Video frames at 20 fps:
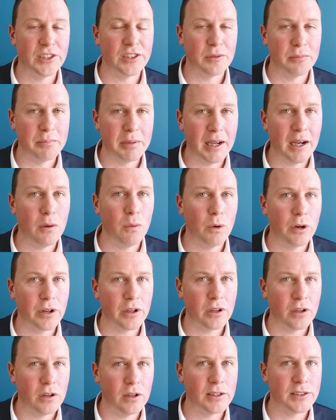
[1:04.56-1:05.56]
is about what
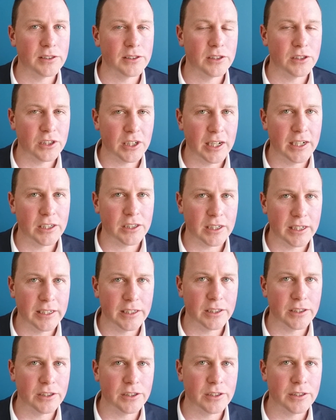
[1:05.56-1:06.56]
it costs to change
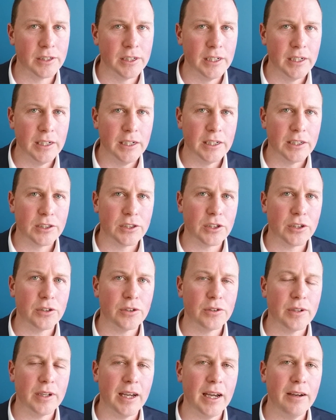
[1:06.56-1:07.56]
lenders.
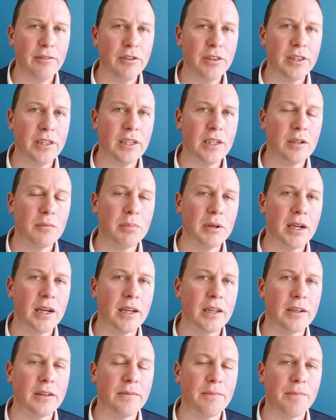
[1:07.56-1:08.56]
So have a think
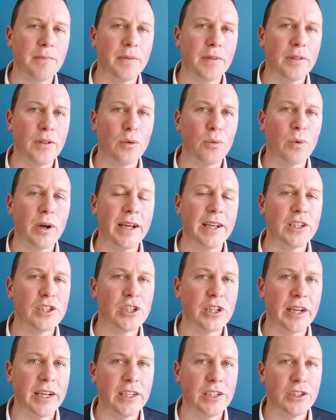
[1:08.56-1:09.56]
about the rate
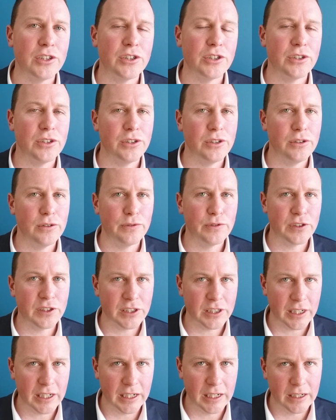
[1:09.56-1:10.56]
change you've
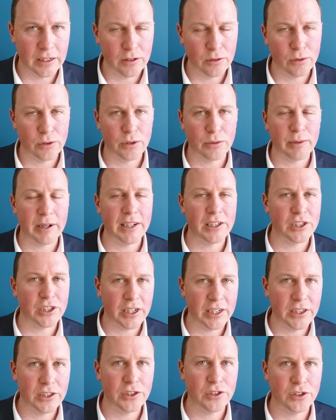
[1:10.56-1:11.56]
seen or the rate
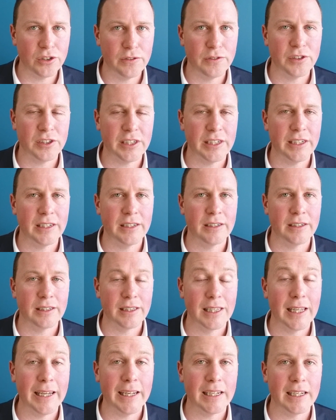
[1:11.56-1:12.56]
changes you've seen
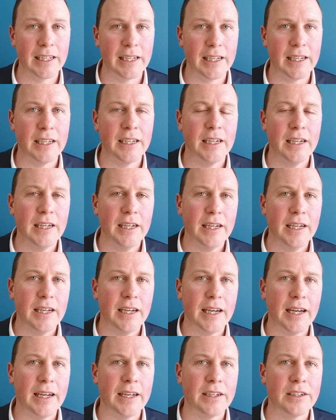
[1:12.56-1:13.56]
lately,
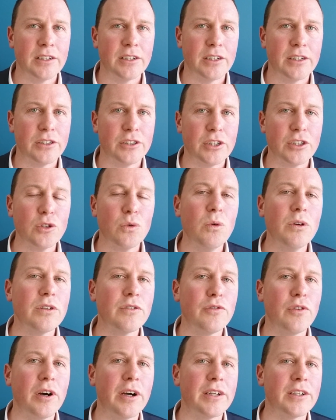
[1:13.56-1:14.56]
and just
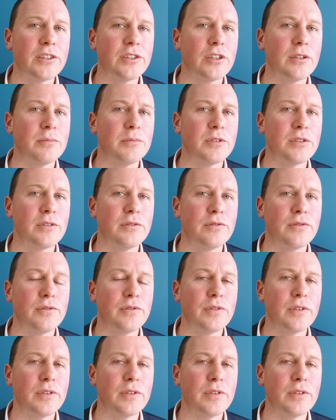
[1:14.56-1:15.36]
quantify it in terms of